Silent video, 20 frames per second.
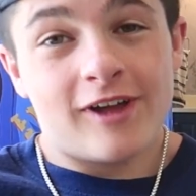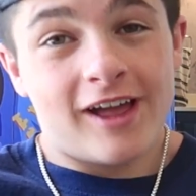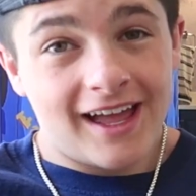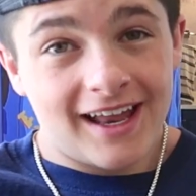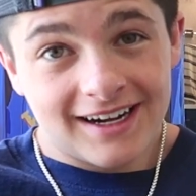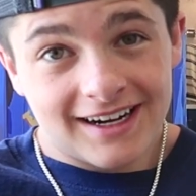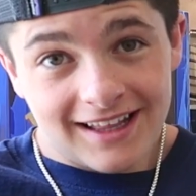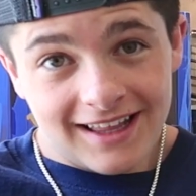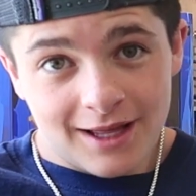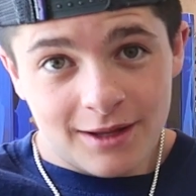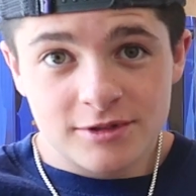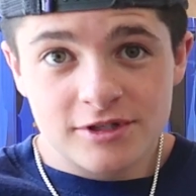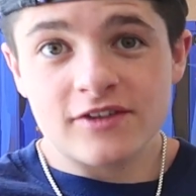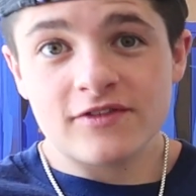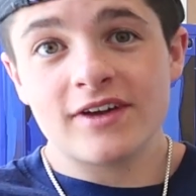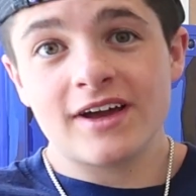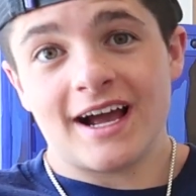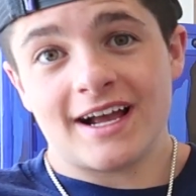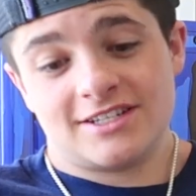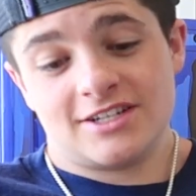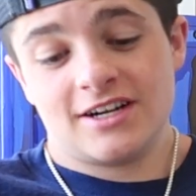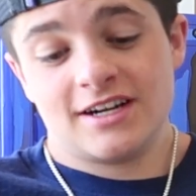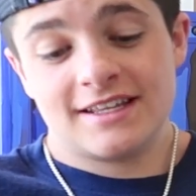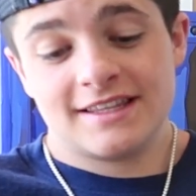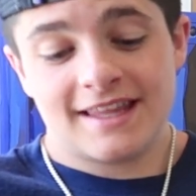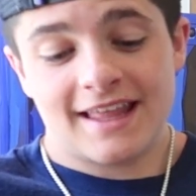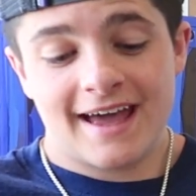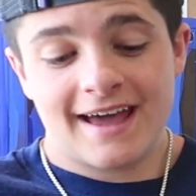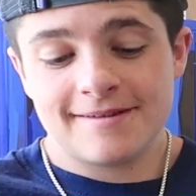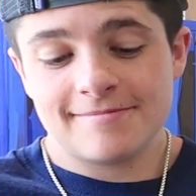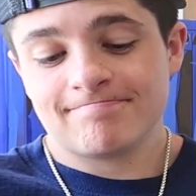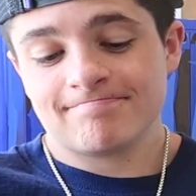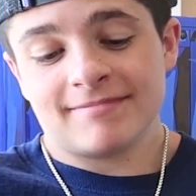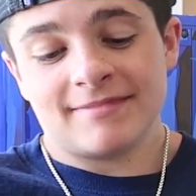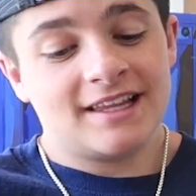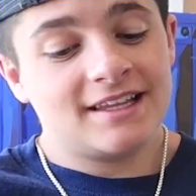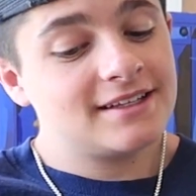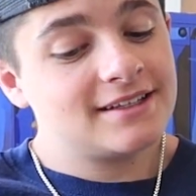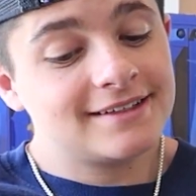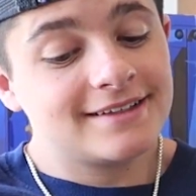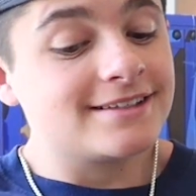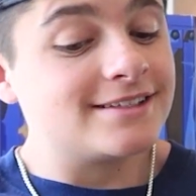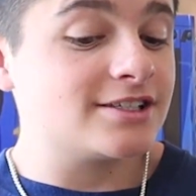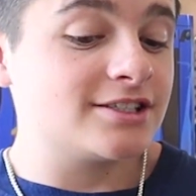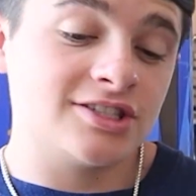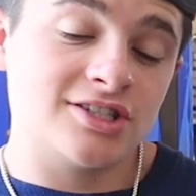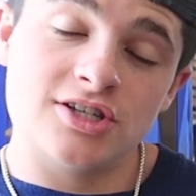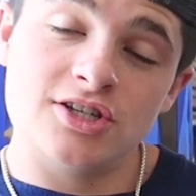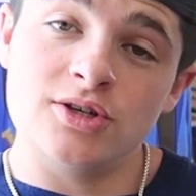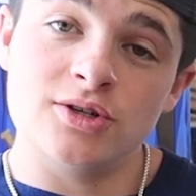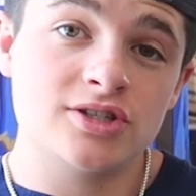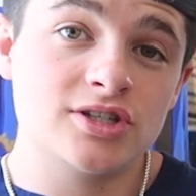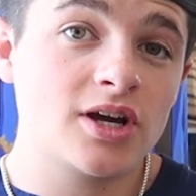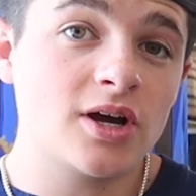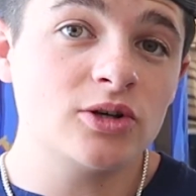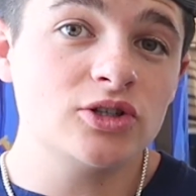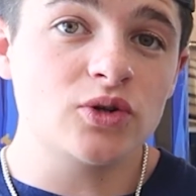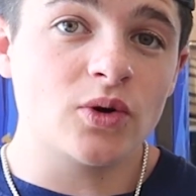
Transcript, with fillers: fan club, so if you guys aren't in that, you should go